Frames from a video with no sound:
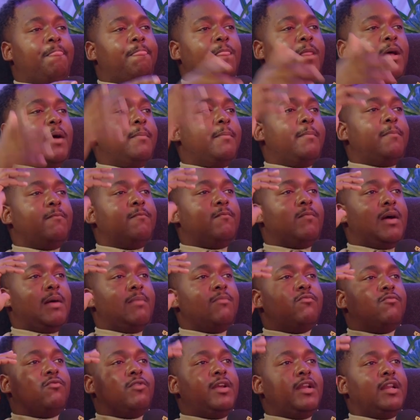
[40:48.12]

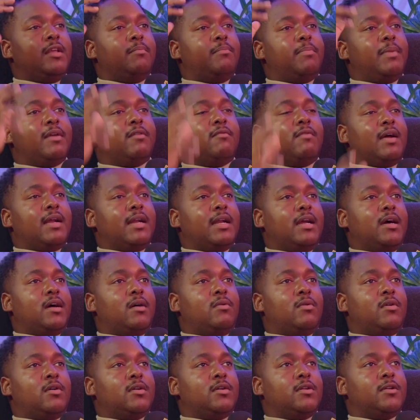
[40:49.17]
I'm really big right now
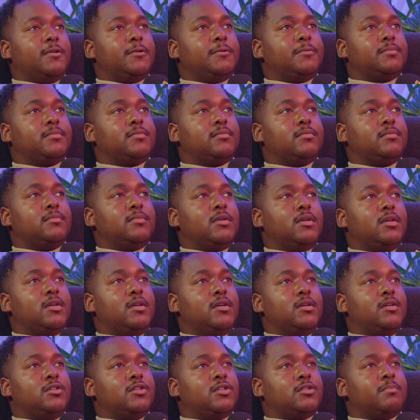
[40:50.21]
on
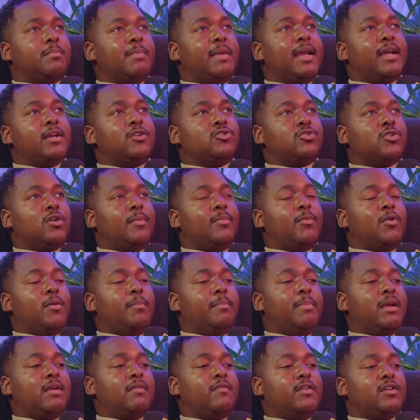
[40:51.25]
just making sure I'm not a
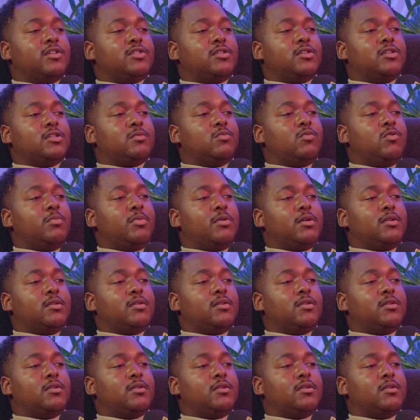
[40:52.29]
big fish in a small pond.